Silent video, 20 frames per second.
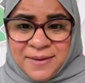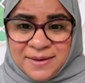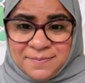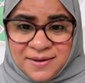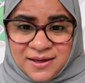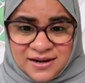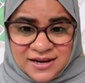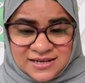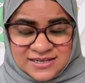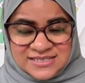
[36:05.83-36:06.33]

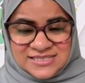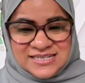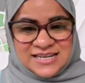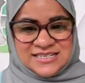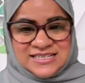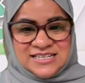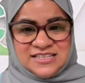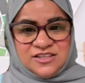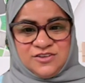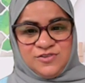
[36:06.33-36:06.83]
That's a bit beyond
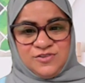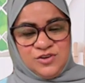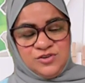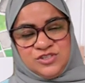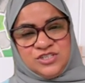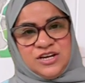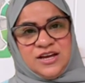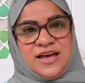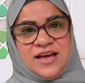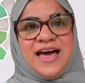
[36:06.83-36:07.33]
me.
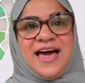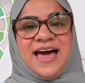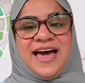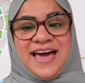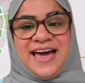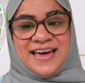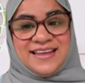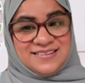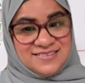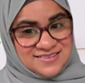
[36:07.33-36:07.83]
Don't understand
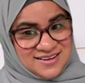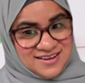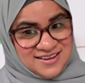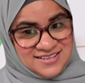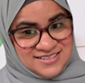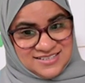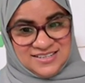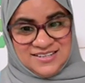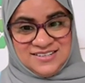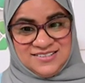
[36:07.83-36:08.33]
what they're saying.
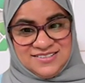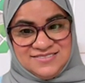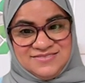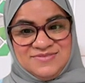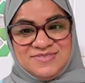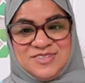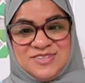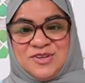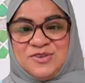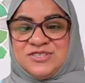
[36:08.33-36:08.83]

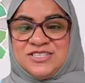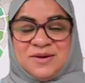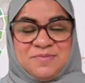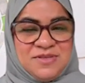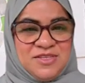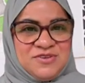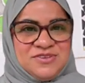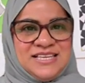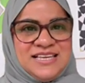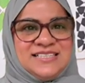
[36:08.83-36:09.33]
Maybe I'll
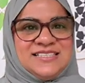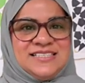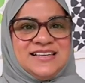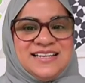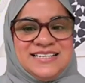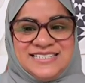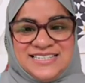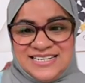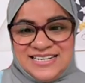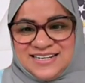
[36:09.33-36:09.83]
understand it in the
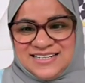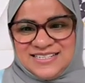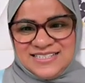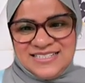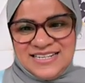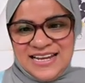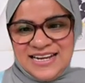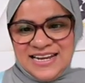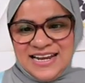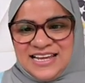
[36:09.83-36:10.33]
future,
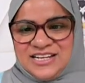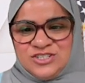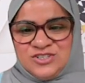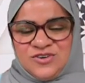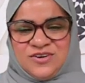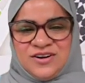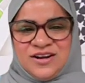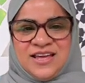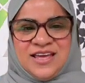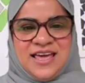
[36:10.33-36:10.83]

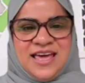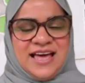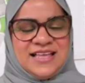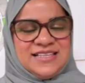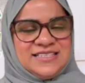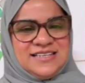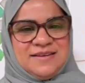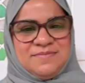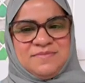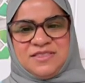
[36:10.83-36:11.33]
and I
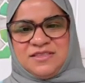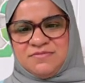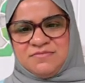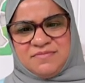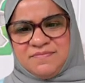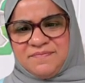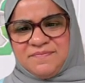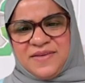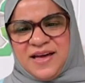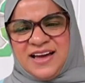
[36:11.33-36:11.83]
did. So
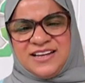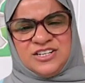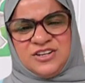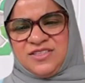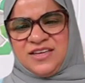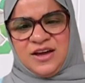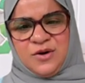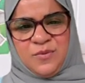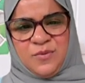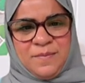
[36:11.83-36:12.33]
some of those
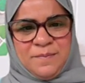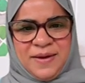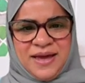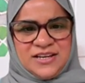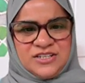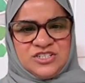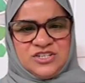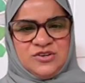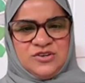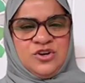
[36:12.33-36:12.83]
things I did
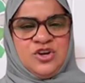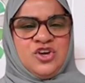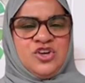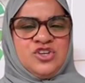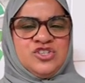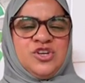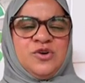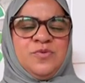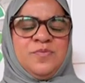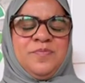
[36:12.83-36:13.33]
understand
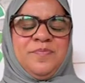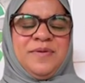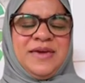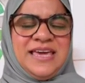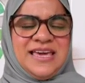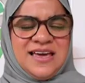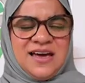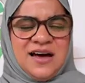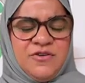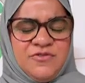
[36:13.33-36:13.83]
later on,
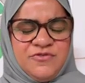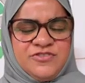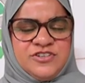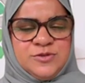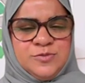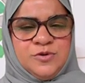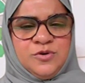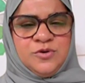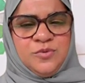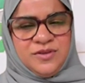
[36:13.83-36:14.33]
and some
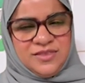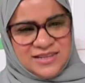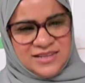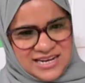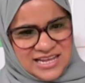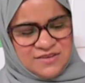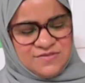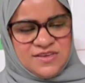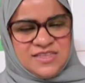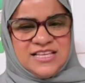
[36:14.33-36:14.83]
of them
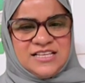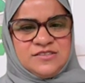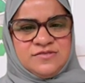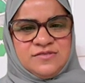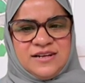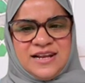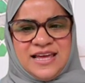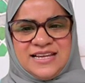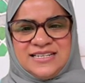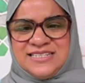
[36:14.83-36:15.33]
I don't think I
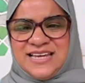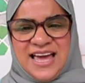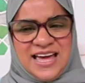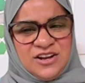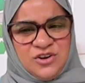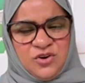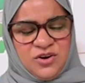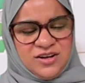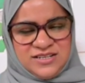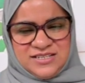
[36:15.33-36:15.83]
went back to.
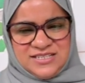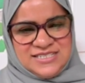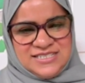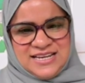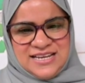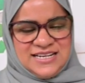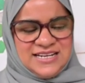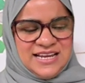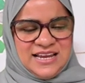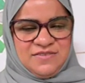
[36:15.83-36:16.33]
So
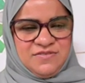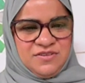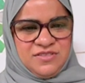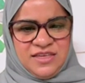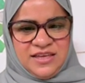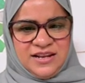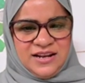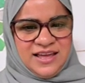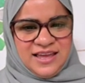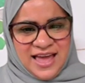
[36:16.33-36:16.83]
be
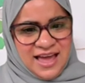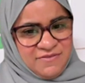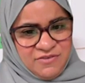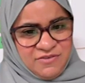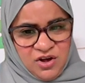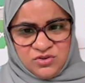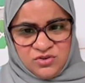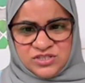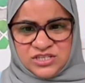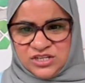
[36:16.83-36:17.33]
comfortable
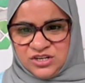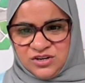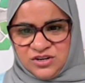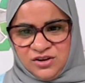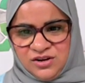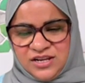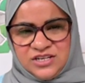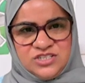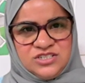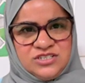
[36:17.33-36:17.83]
with leaving
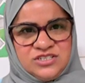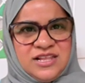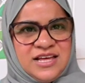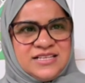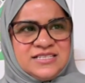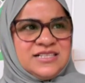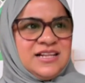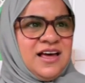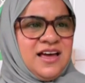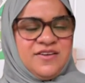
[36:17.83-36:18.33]
things for
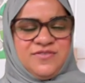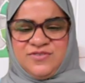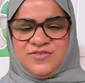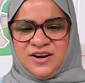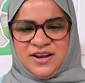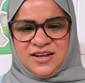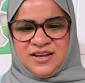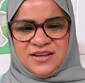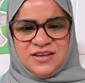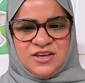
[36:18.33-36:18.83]
later and not
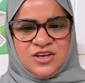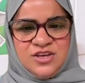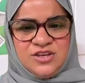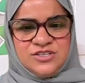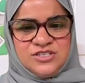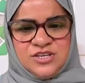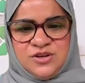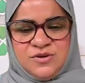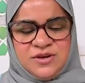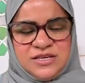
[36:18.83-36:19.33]
understanding
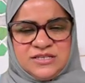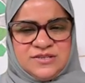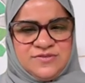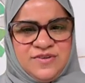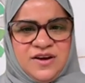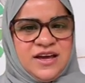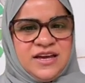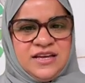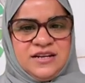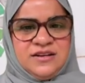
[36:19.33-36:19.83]
everything. Like,
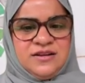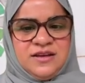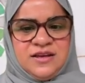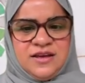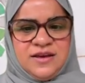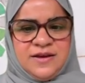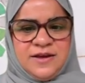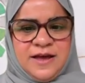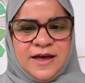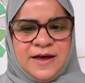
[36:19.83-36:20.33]
have holes
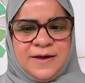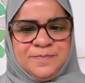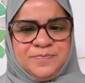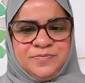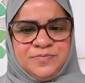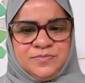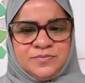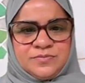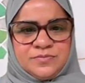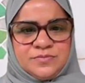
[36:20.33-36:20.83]
in your
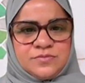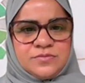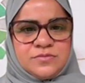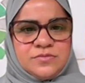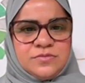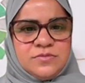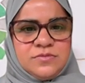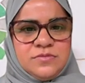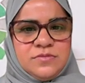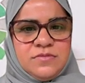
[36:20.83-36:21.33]
knowledge. That's
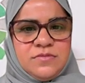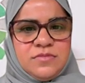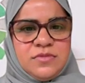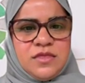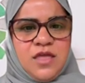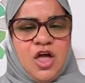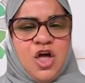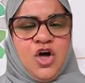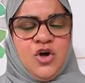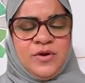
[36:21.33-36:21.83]
life, right?
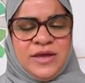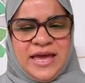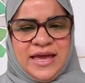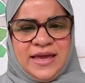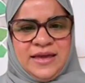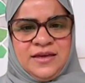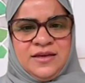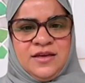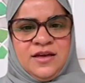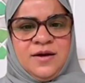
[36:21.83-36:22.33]
So
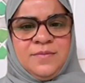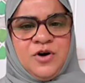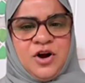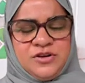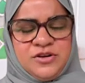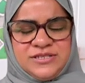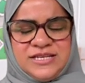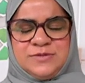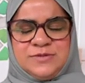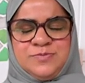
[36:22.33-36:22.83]
it's fine.